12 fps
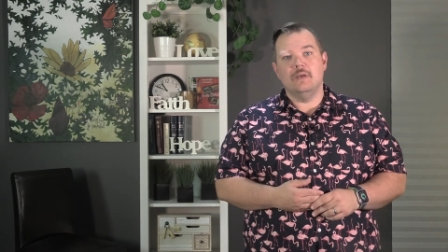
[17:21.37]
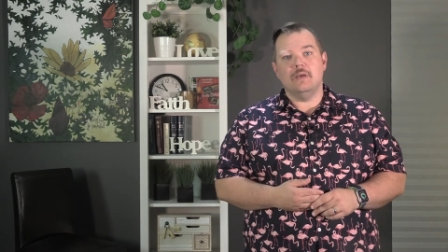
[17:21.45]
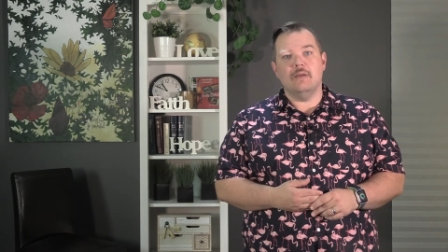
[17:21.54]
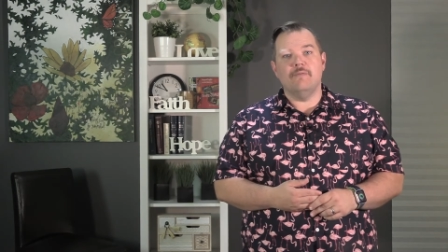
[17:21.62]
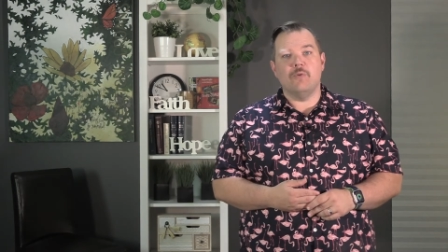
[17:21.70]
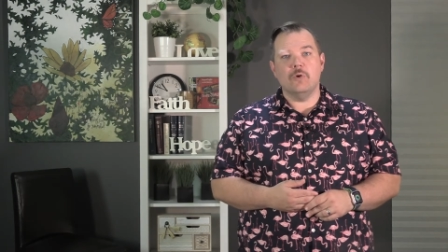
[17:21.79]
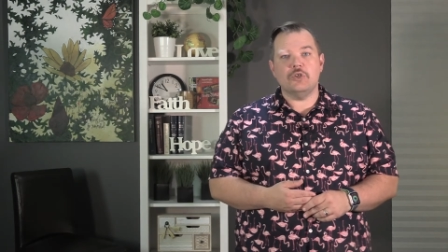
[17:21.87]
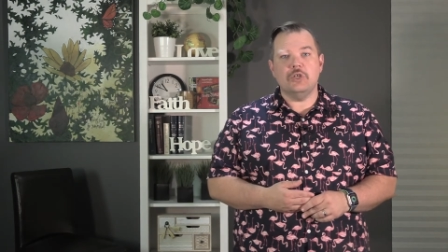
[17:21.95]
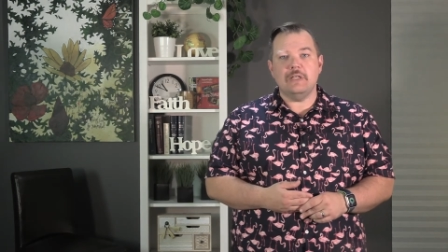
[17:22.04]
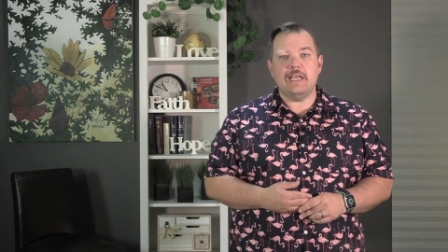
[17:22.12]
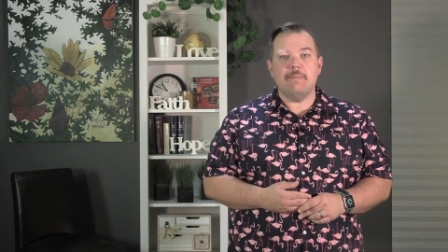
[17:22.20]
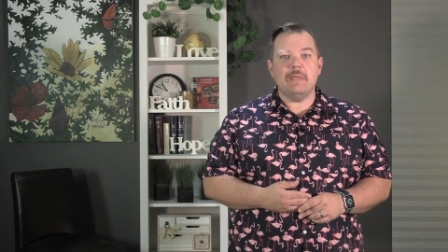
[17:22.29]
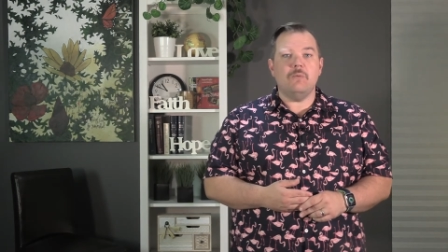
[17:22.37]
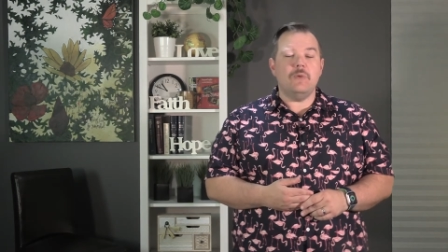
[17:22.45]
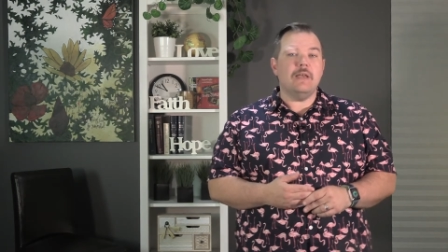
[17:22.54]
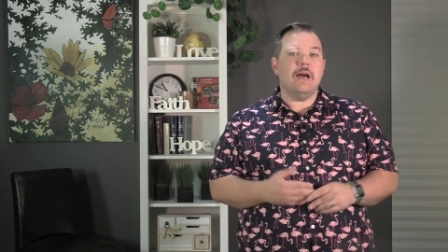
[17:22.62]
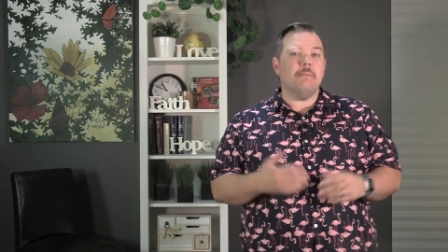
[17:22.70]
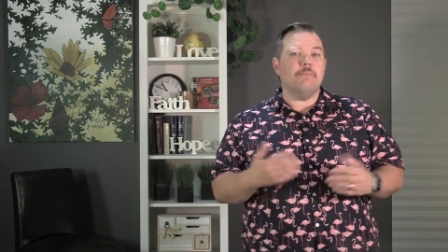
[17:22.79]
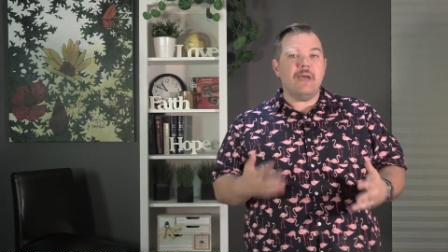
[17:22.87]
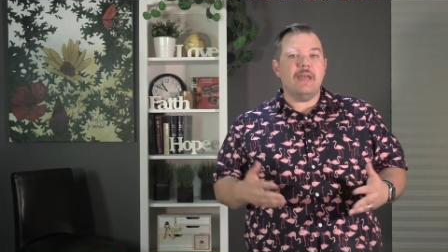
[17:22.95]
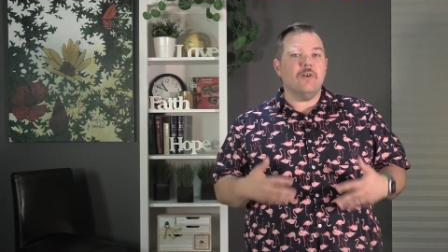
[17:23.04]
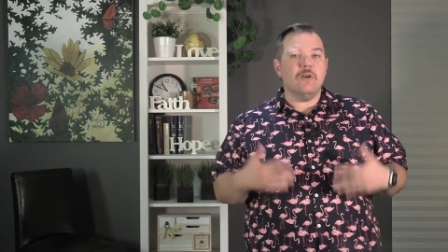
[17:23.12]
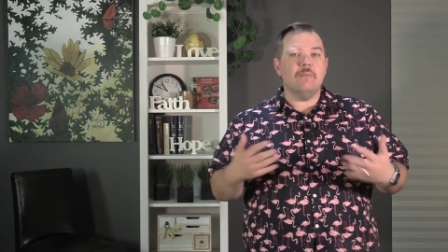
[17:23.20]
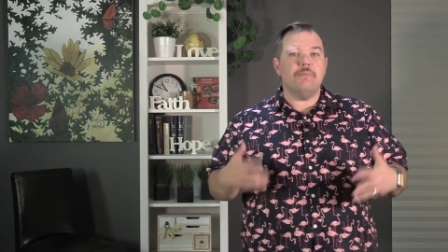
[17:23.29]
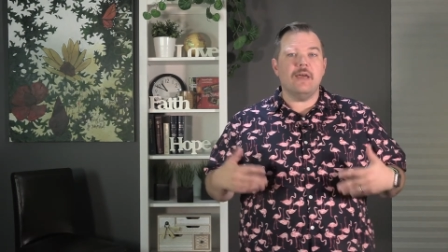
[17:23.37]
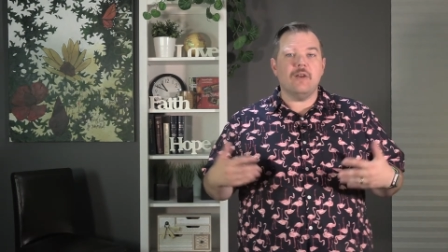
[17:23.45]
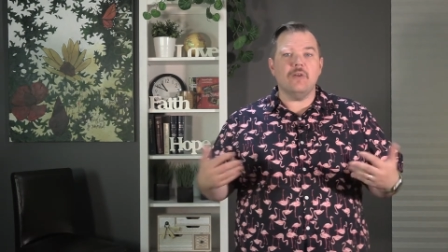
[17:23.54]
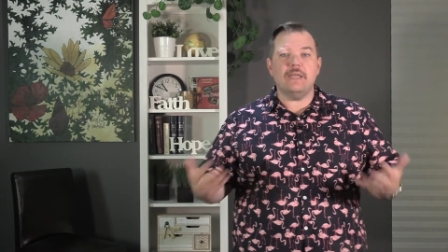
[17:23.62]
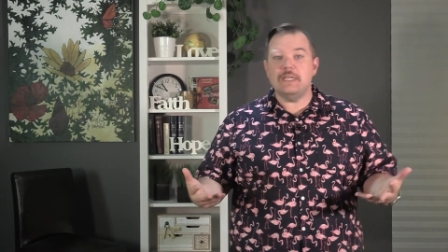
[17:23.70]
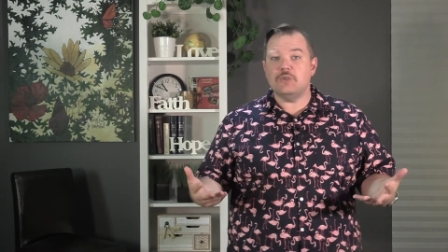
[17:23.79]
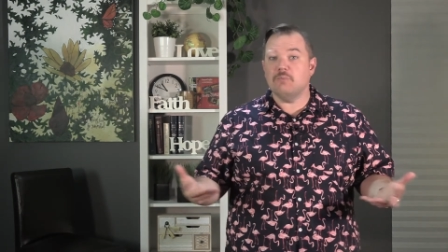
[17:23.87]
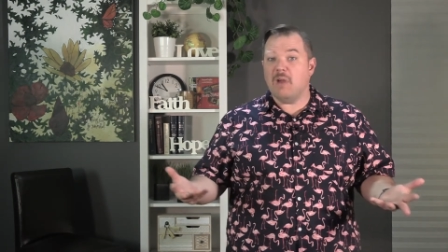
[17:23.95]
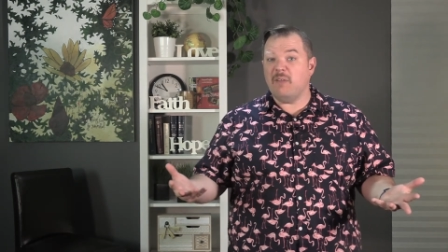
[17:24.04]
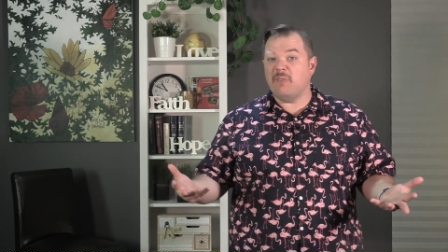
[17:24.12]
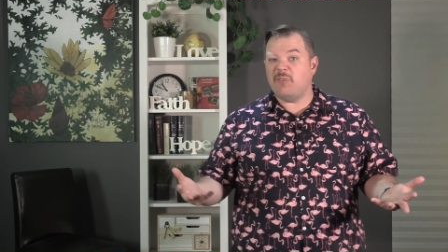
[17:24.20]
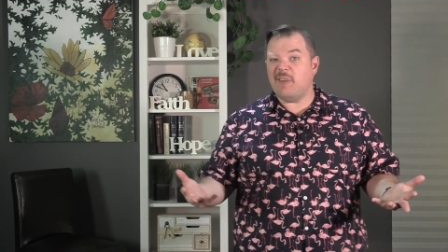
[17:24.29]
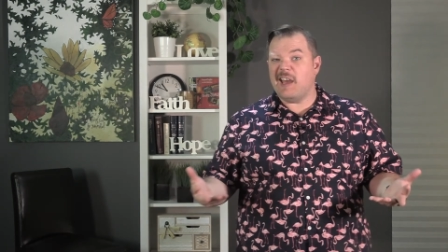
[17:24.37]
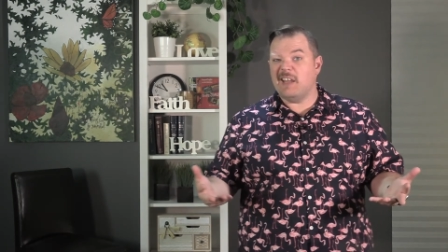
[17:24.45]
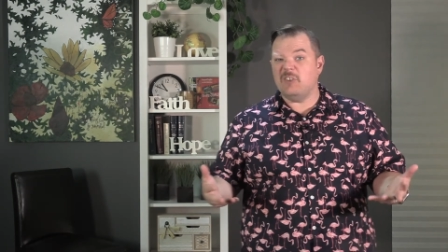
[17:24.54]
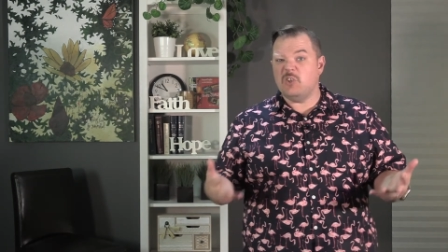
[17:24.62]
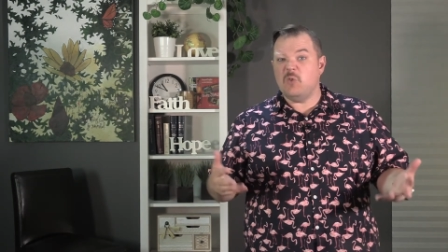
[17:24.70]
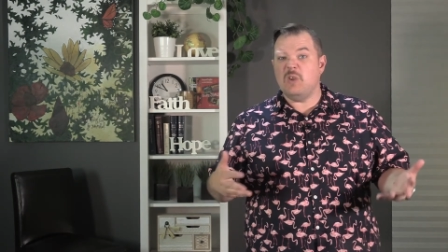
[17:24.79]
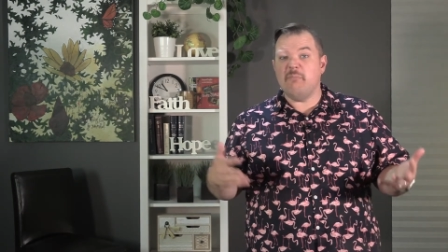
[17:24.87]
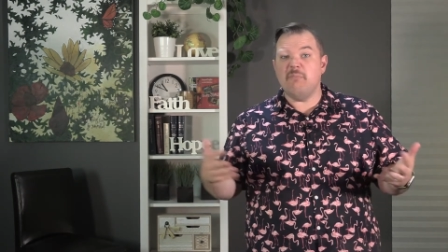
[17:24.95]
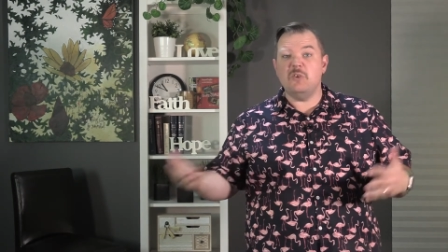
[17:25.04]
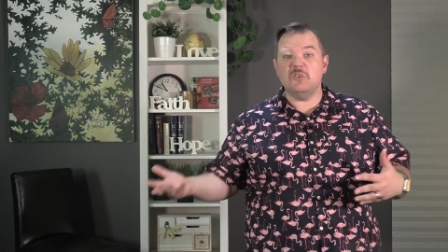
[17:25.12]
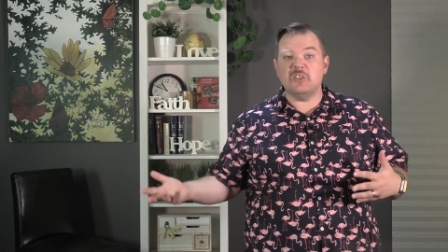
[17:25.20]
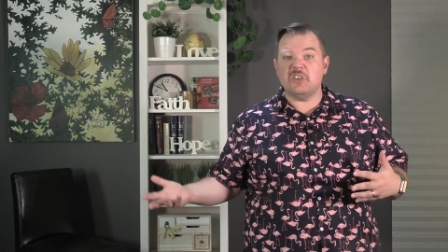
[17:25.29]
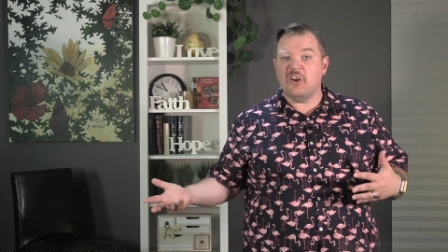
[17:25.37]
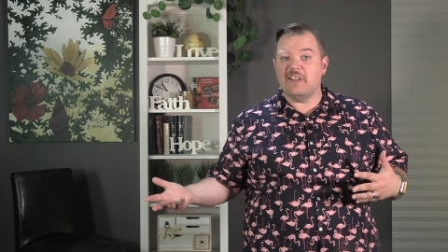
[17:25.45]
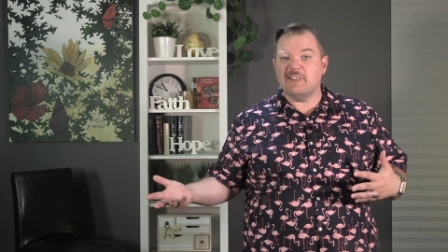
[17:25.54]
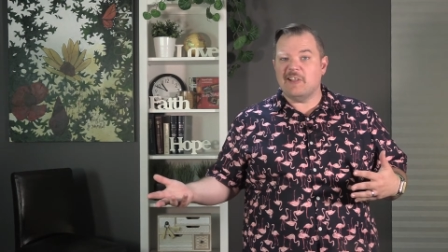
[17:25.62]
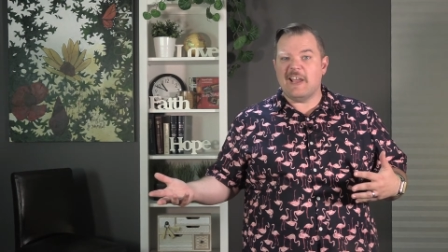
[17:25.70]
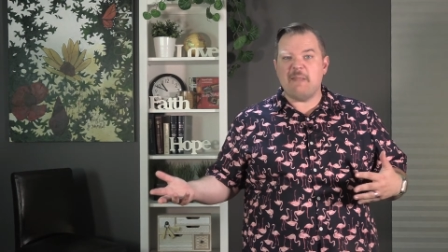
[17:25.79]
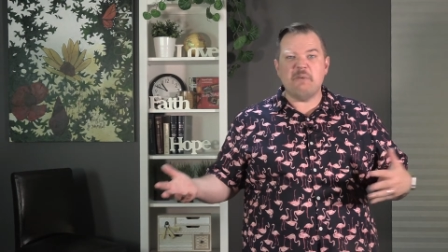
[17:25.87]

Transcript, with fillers: Unfortunately, I mean, we got better and better each month at doing music online,